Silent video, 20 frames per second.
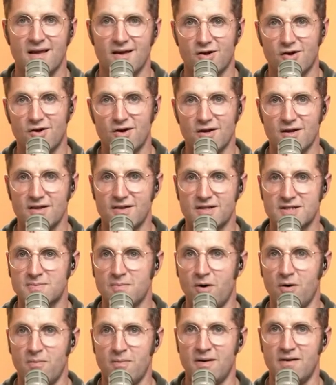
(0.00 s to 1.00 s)
currently this
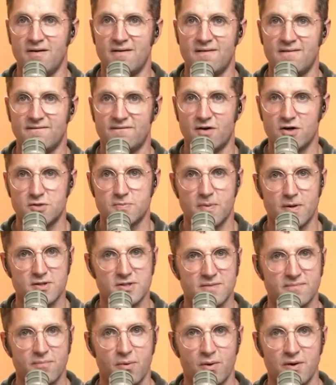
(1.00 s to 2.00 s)
moment, first
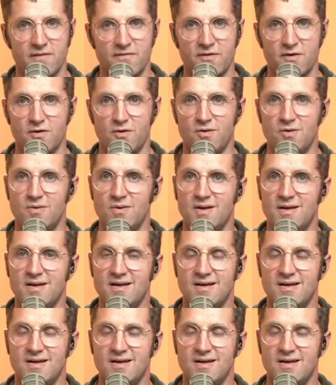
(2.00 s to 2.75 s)
person point of view,